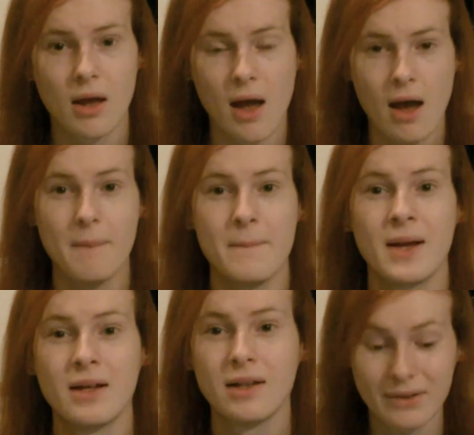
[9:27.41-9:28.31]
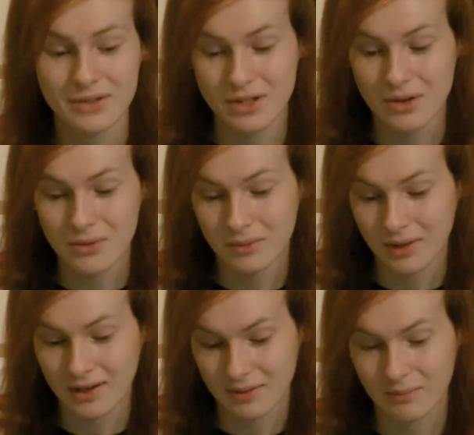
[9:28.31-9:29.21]
Um, I also
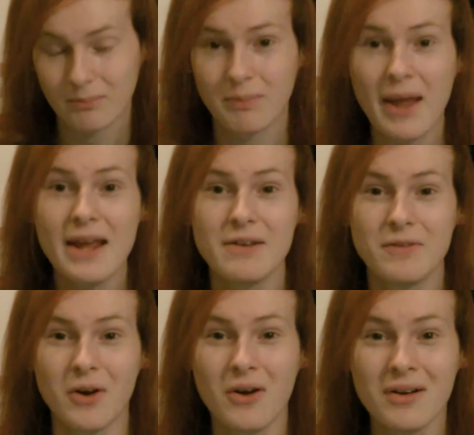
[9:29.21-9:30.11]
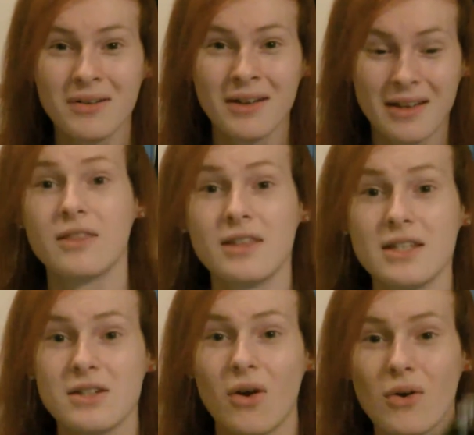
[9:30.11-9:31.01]
like paid for
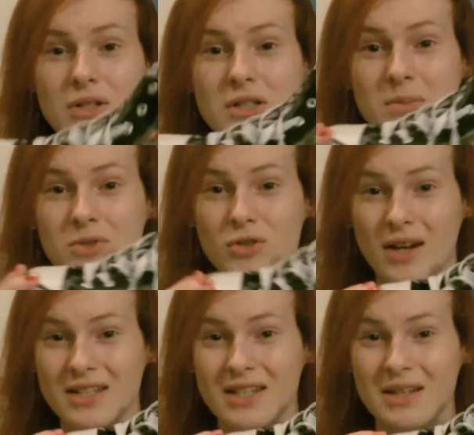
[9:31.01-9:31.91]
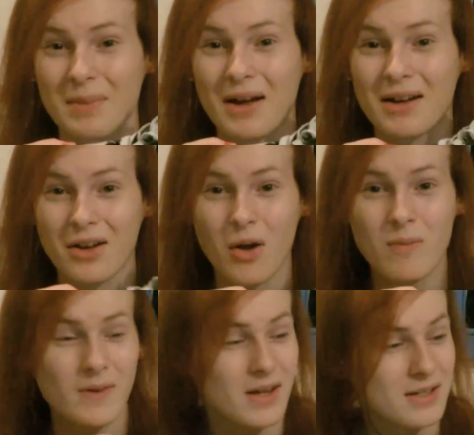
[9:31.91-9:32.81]
these awesome Jurassic Park
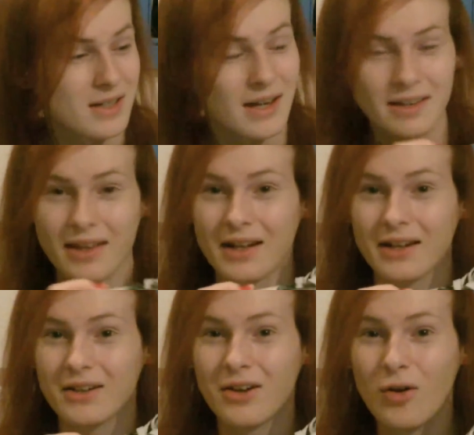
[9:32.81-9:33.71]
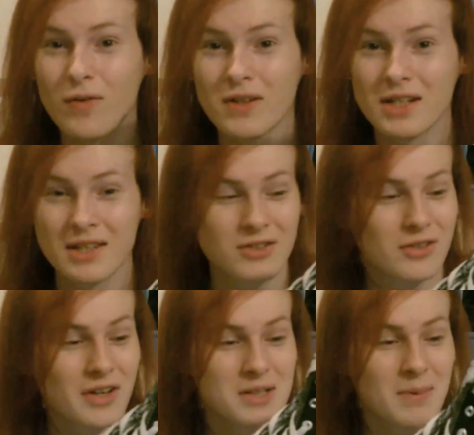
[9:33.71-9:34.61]
Converse, like they are covered in the
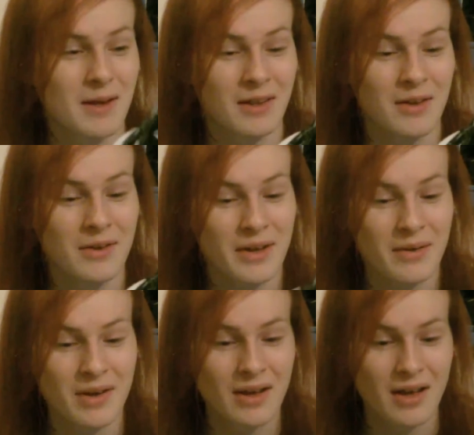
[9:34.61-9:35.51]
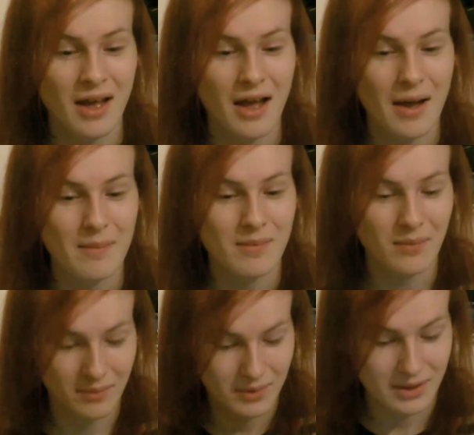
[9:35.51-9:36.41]
Jurassic Park logo. Um,
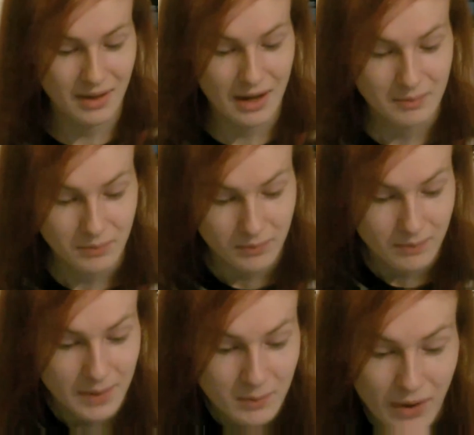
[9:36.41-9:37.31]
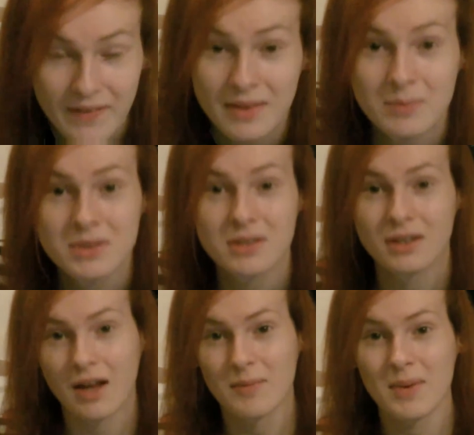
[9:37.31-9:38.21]
when I've been wearing them,
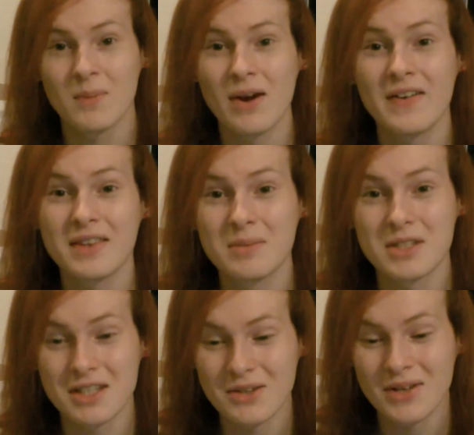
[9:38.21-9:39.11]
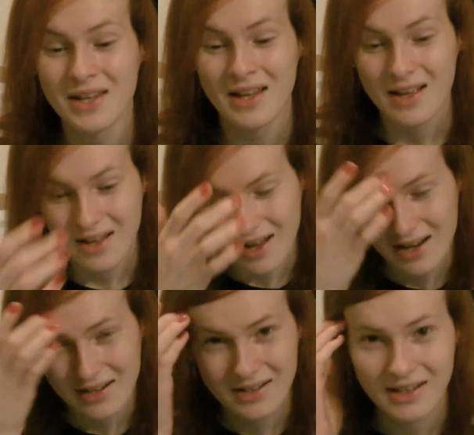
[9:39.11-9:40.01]
I've been wearing them to uni,
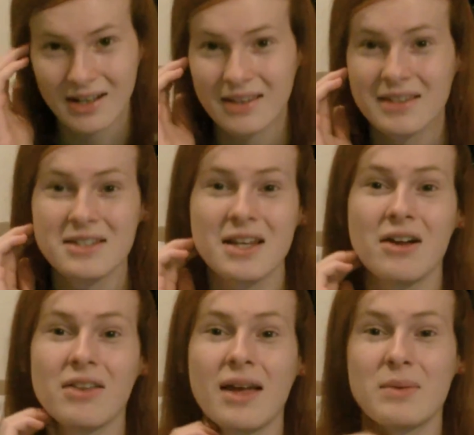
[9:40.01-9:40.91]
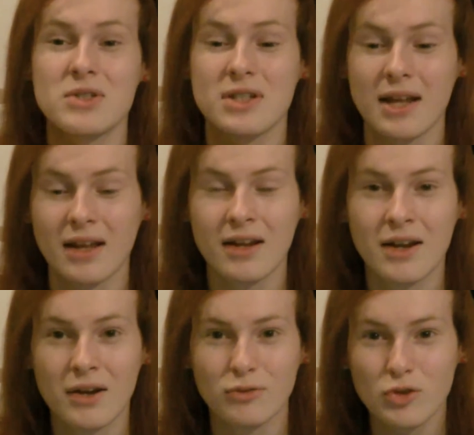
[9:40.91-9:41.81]
and uh, this girl there was just like,
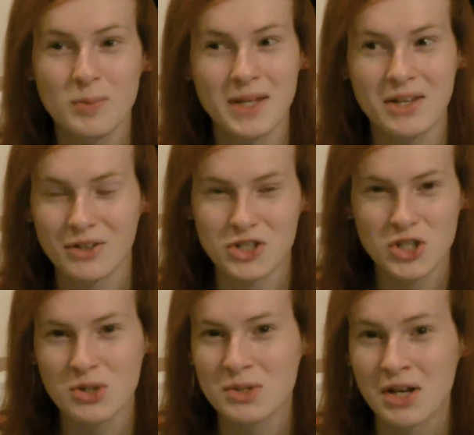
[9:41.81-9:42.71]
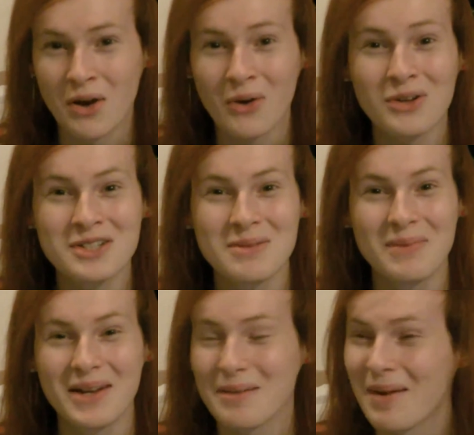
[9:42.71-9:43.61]
"Ruby, your shoes are awesome,"
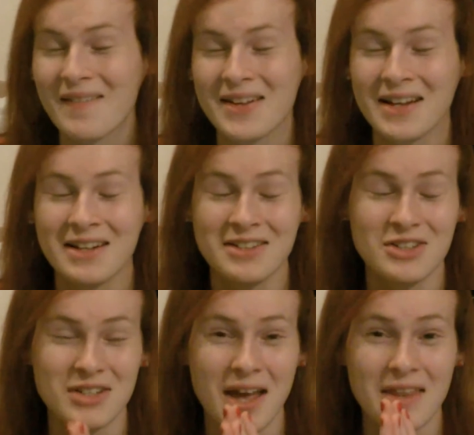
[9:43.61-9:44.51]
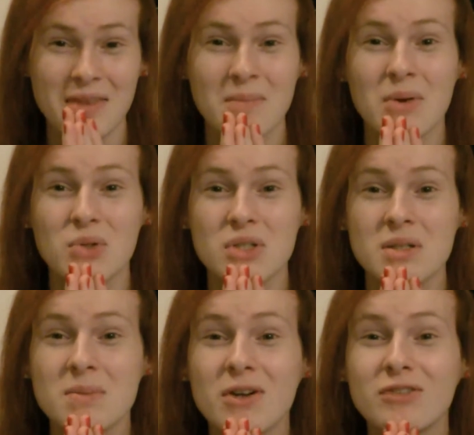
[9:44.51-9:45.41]
and apparently I just had the
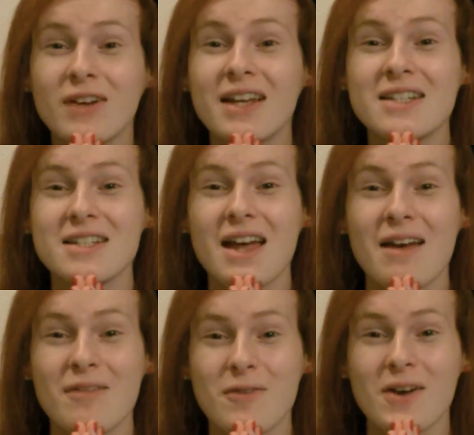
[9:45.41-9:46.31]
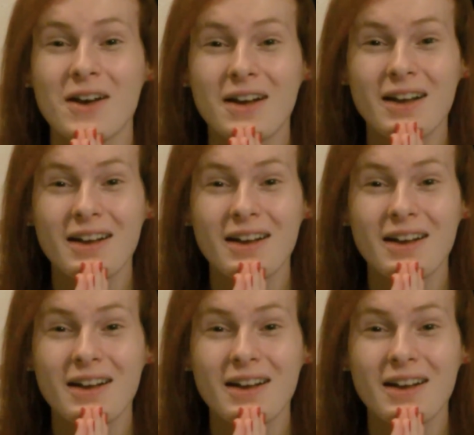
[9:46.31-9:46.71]
most smug face ever.